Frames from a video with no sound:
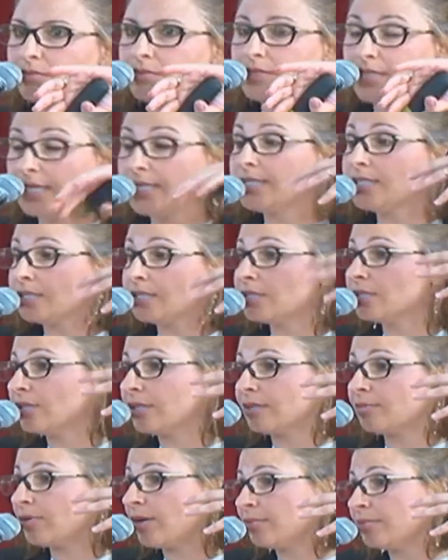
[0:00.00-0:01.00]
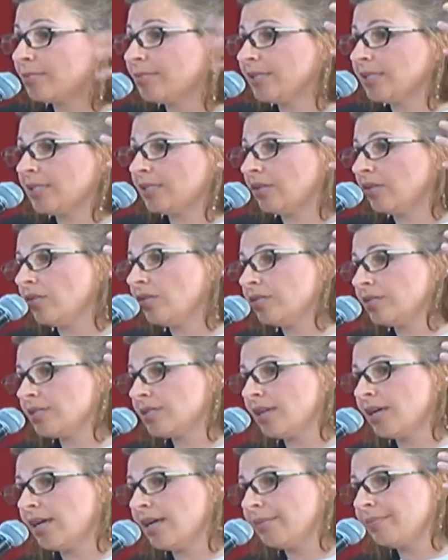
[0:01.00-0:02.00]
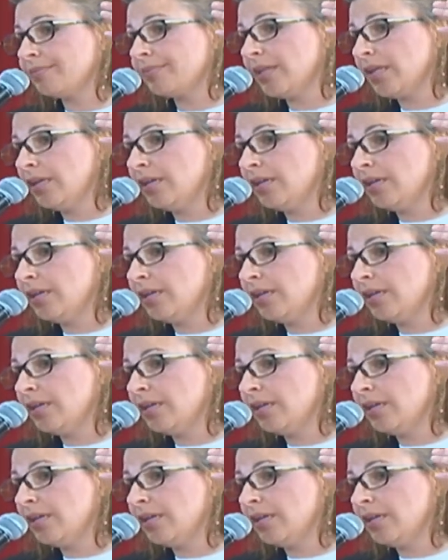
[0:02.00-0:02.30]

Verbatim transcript: scientists look at probability all the time.